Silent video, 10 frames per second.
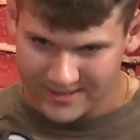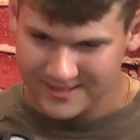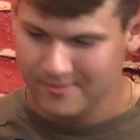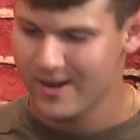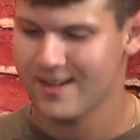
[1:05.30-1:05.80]

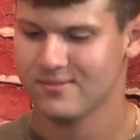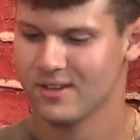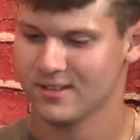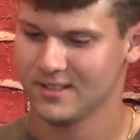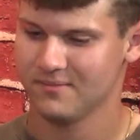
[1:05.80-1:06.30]
So my name is
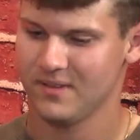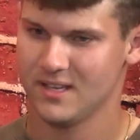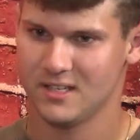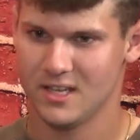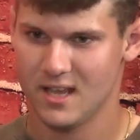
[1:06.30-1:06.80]
Austin
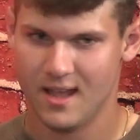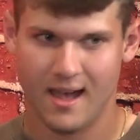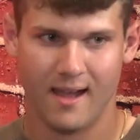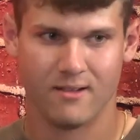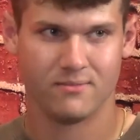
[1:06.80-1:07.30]
Peachey.
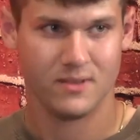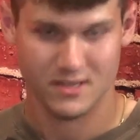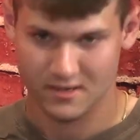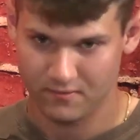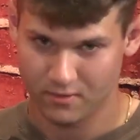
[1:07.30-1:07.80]
I'm
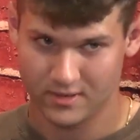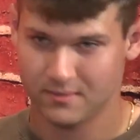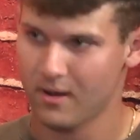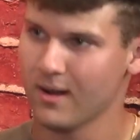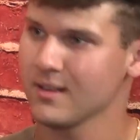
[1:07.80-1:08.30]
Peachey Forest
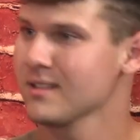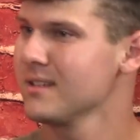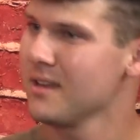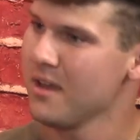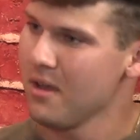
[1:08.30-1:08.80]
Products.
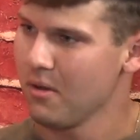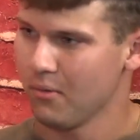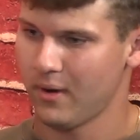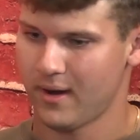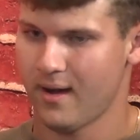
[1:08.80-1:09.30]

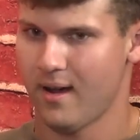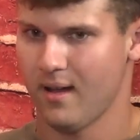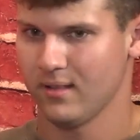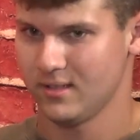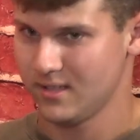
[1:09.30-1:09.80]
We're a
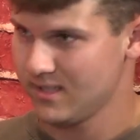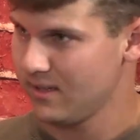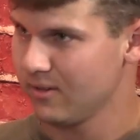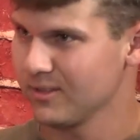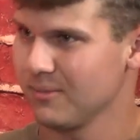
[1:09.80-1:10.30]

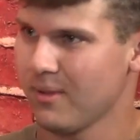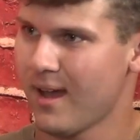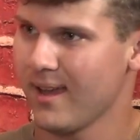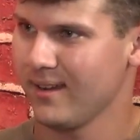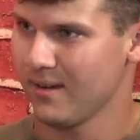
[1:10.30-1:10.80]
logistical
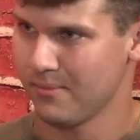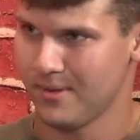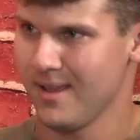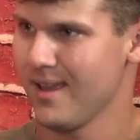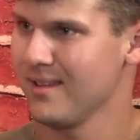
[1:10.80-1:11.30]
supply
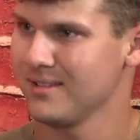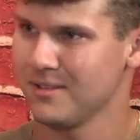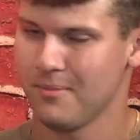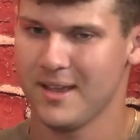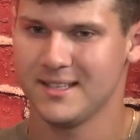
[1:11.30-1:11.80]
company.
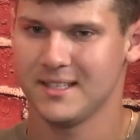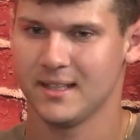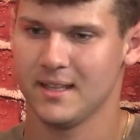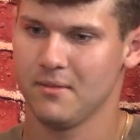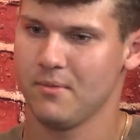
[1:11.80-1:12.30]
So
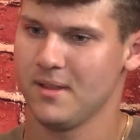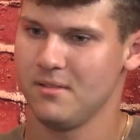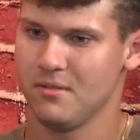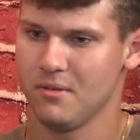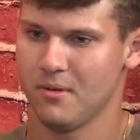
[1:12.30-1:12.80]
basically we
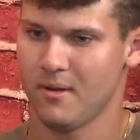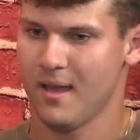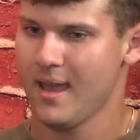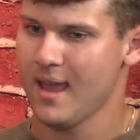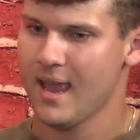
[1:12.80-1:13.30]
do
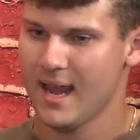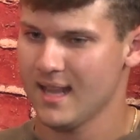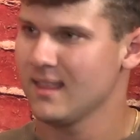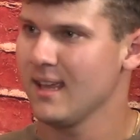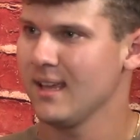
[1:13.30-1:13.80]

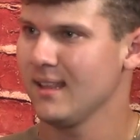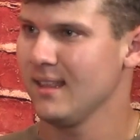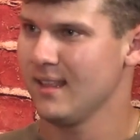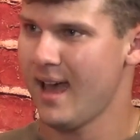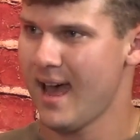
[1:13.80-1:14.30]
anything
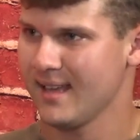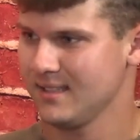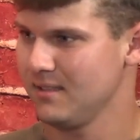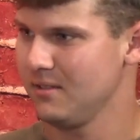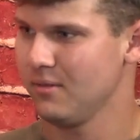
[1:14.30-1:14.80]
that has
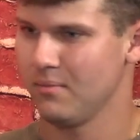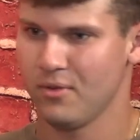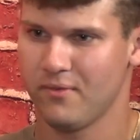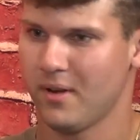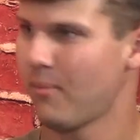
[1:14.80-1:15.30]
to do with
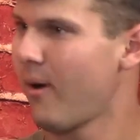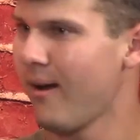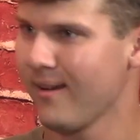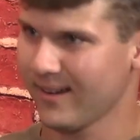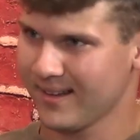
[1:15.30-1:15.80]
moving a
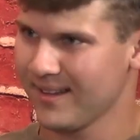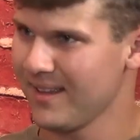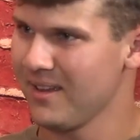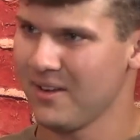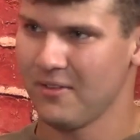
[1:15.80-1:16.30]
product
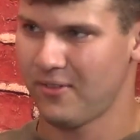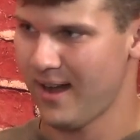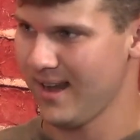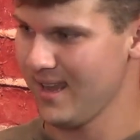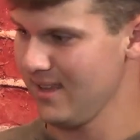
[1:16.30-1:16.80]
for
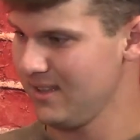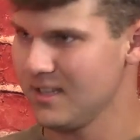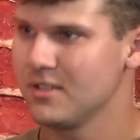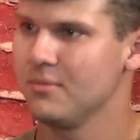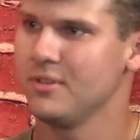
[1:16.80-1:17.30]
any
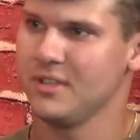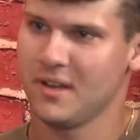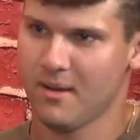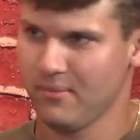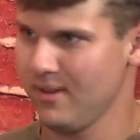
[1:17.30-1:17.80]
distribution
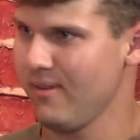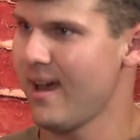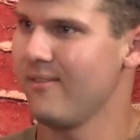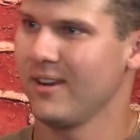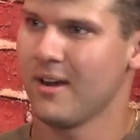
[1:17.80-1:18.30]
company. We
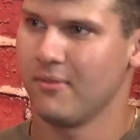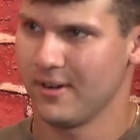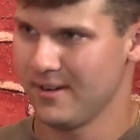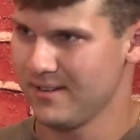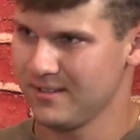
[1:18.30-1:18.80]
have it covered.